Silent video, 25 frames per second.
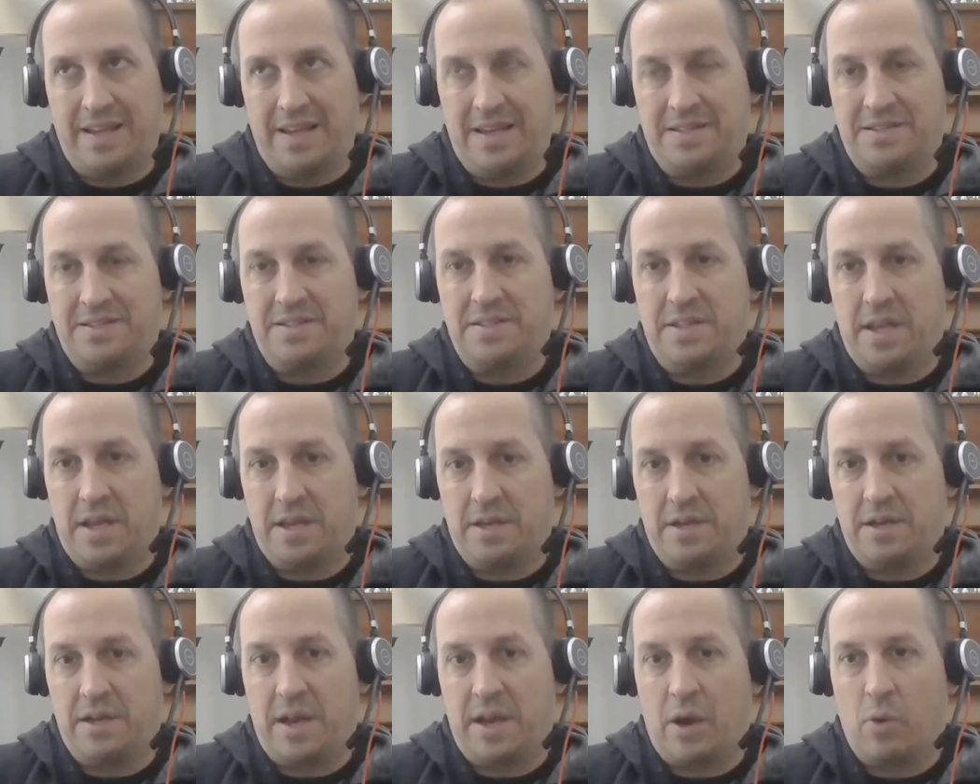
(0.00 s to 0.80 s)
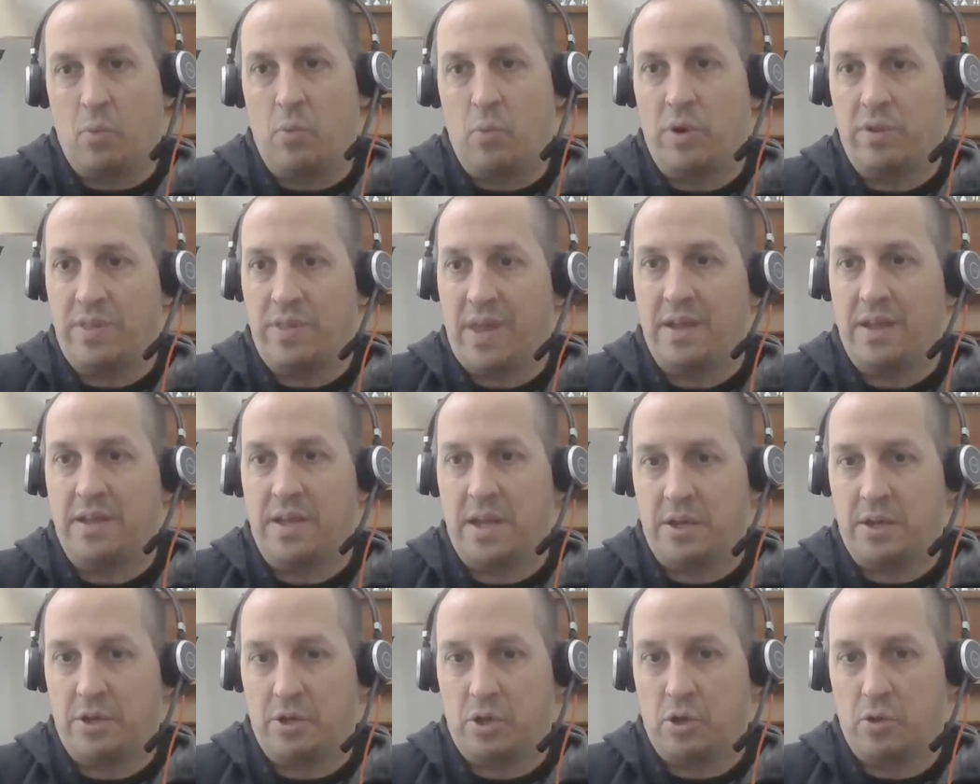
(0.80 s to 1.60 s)
it's data. Now, where that
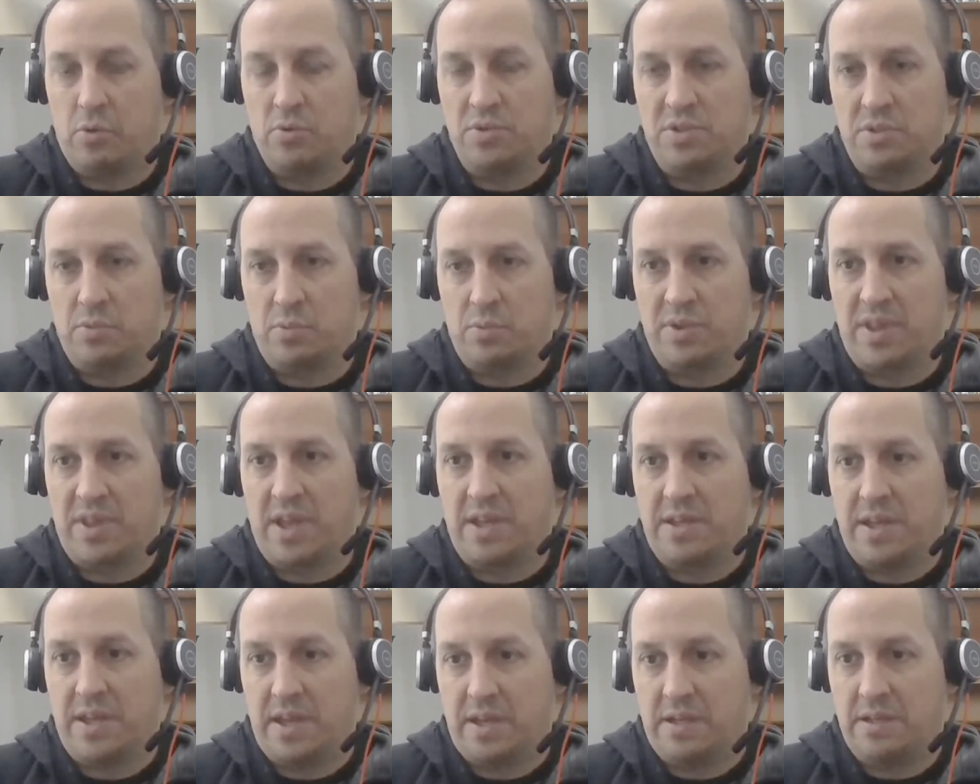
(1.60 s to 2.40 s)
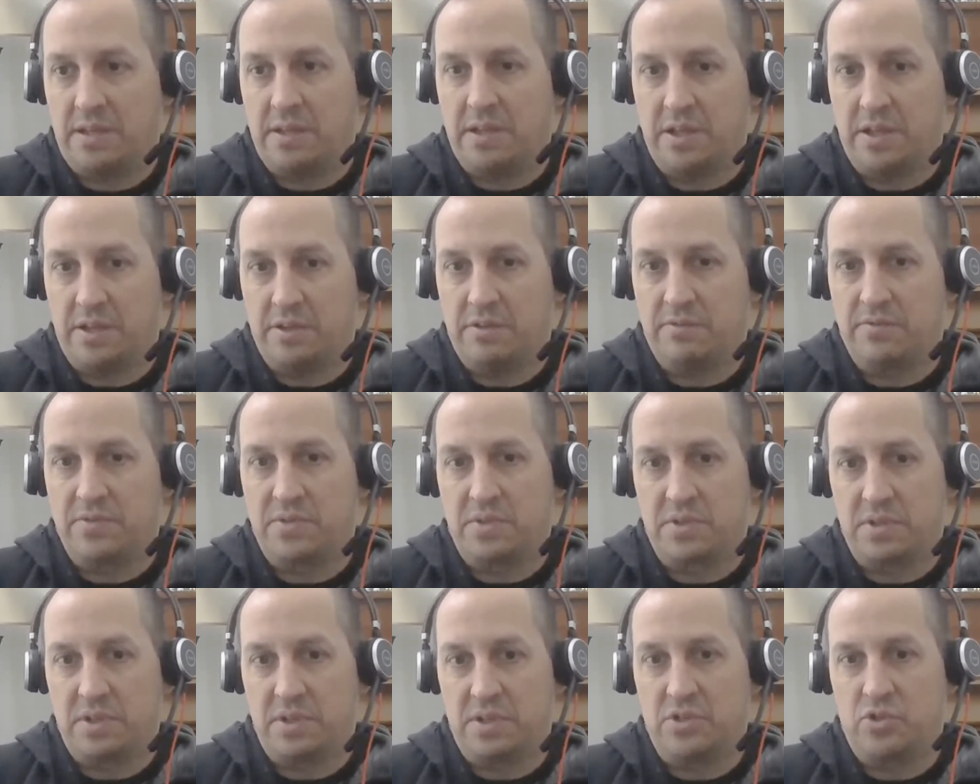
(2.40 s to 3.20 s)
data goes and where that data
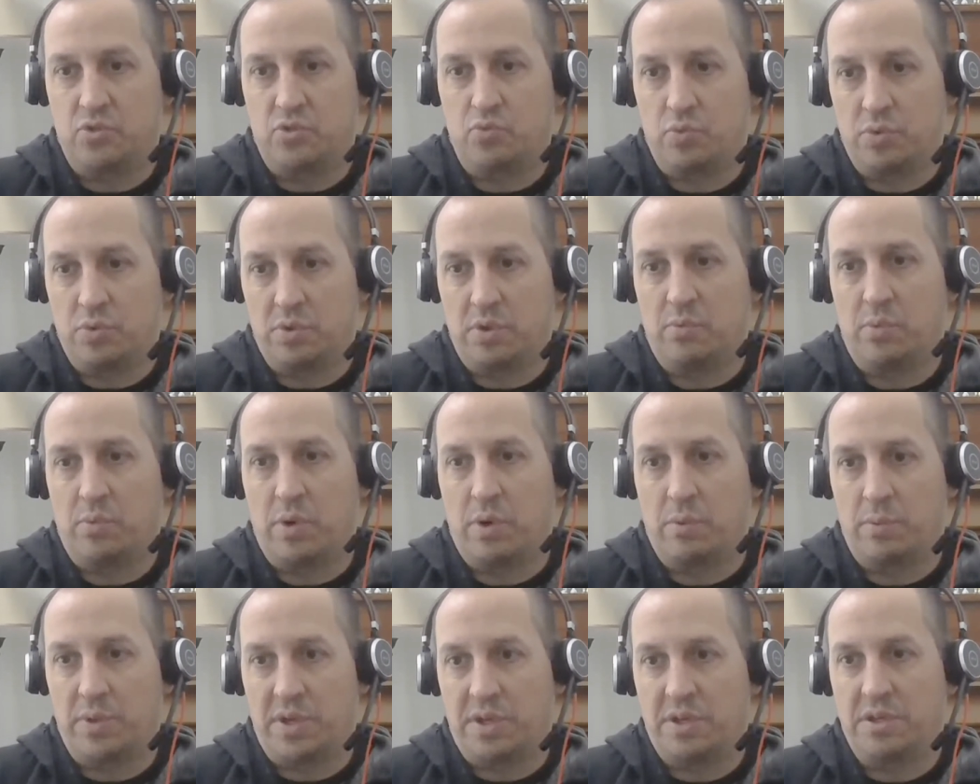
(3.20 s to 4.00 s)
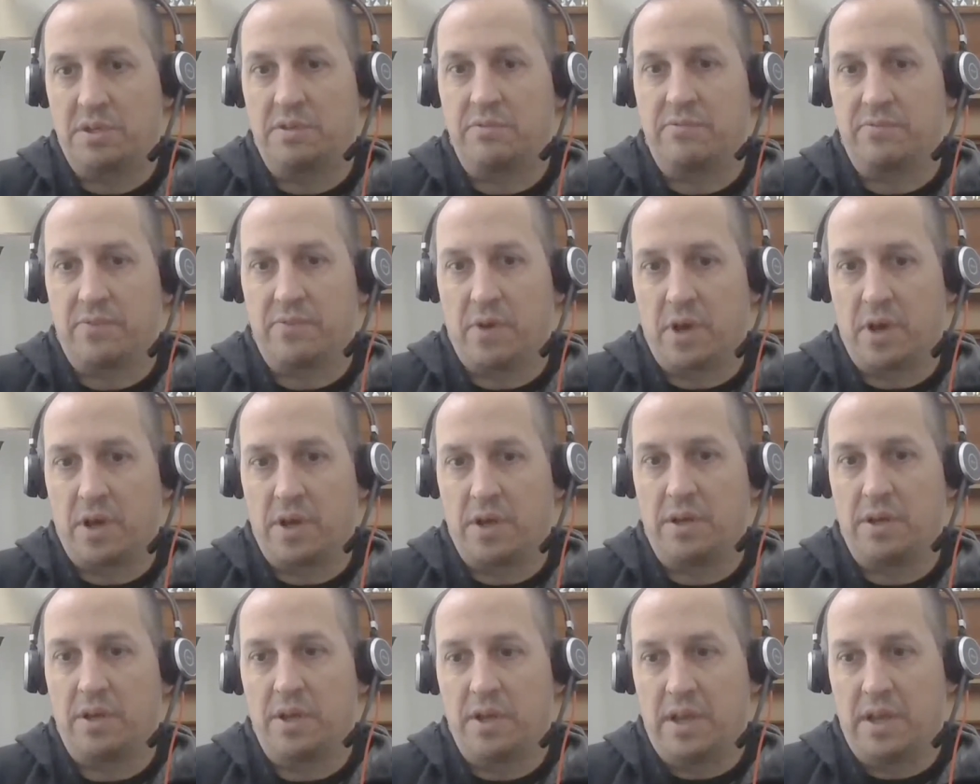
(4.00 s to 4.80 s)
lives is really where we can
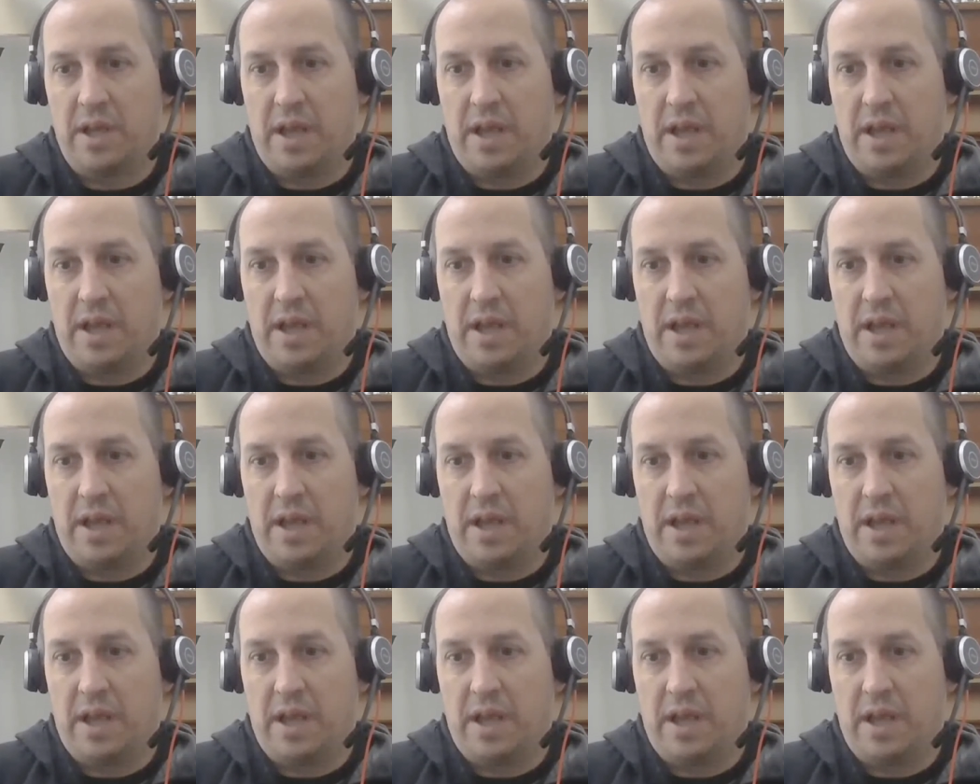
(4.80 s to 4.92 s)
define